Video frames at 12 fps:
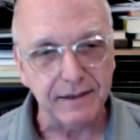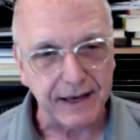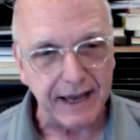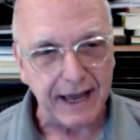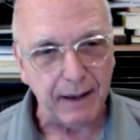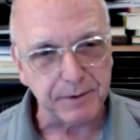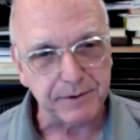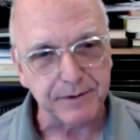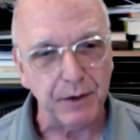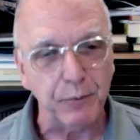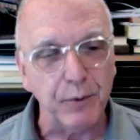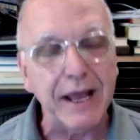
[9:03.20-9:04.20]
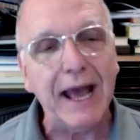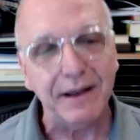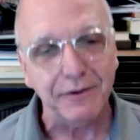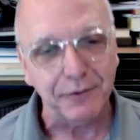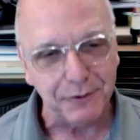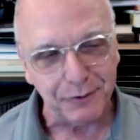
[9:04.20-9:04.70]
the gaps that we had
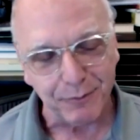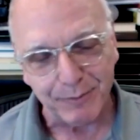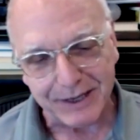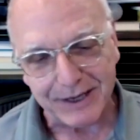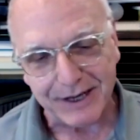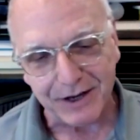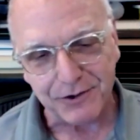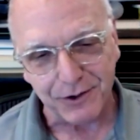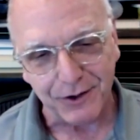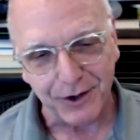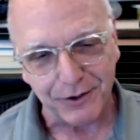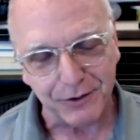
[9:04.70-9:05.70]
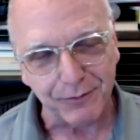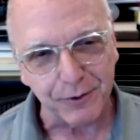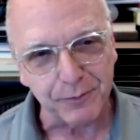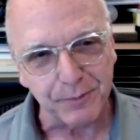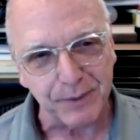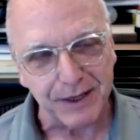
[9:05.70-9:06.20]
to do the remediation on in the
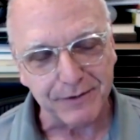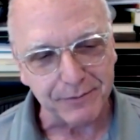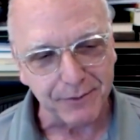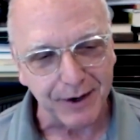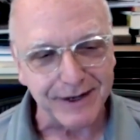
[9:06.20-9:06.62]
first place, right?